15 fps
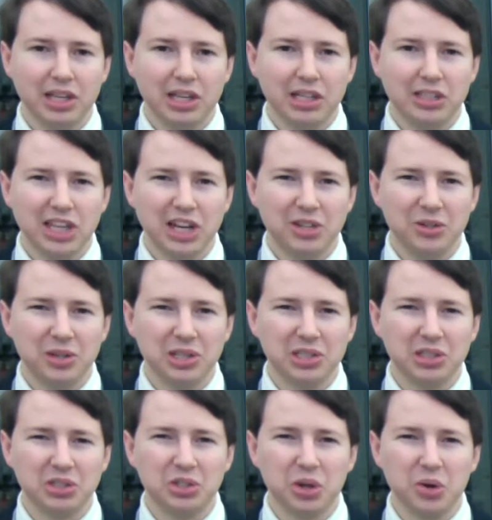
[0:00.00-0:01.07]
Chattanooga's
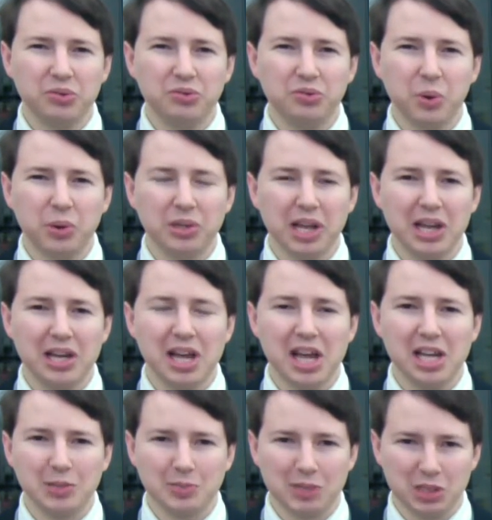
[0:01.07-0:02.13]
Stone Fort Inn
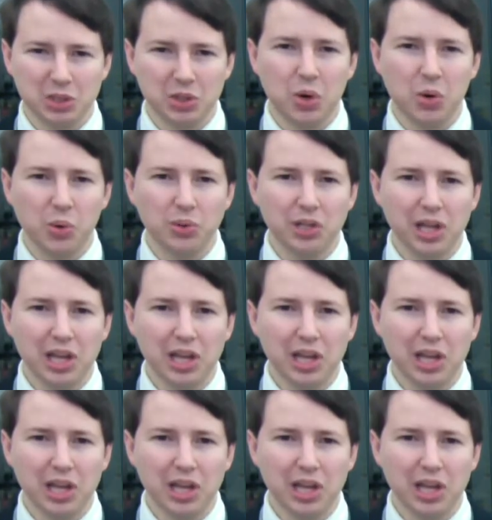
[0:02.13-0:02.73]
has been sold.